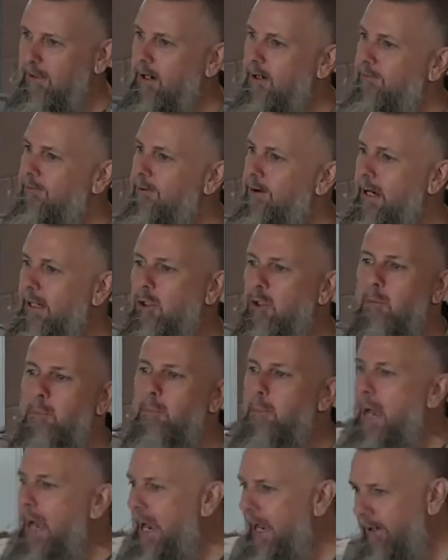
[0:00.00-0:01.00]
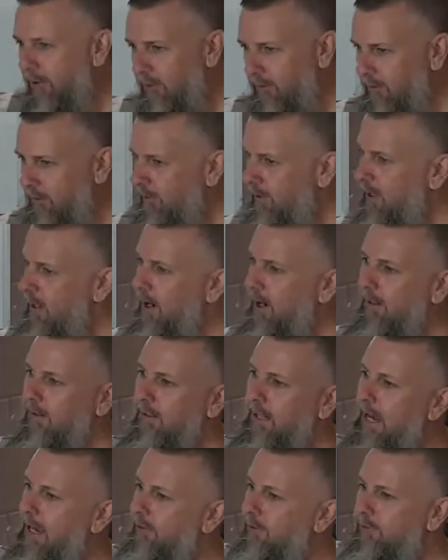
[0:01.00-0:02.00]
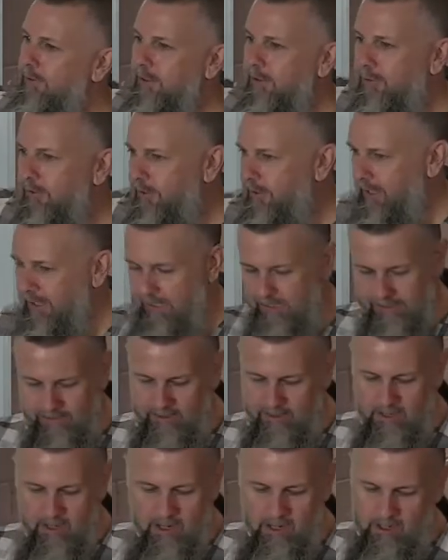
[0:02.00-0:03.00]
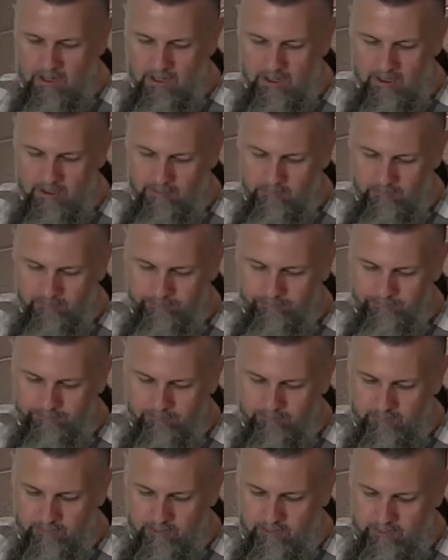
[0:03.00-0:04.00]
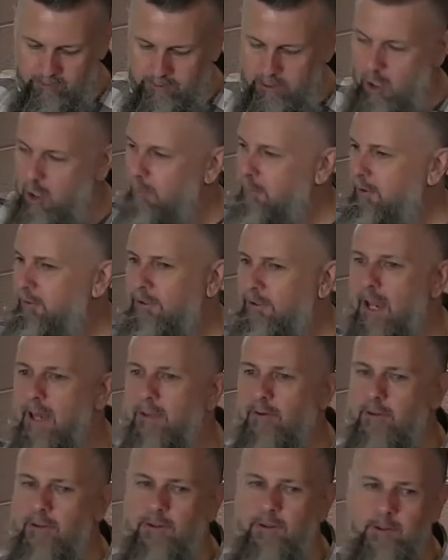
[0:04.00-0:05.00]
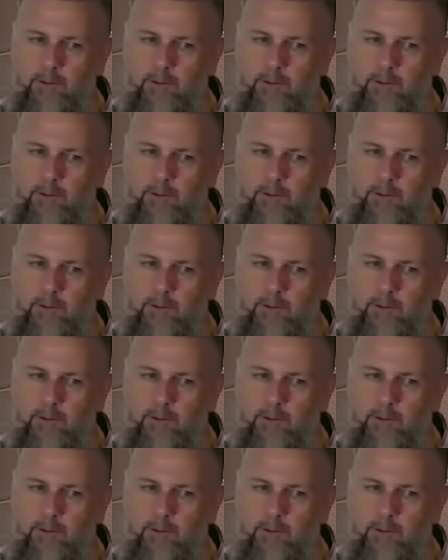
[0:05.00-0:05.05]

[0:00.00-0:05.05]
a final battle, a last-ditch thing, the armies gathered at the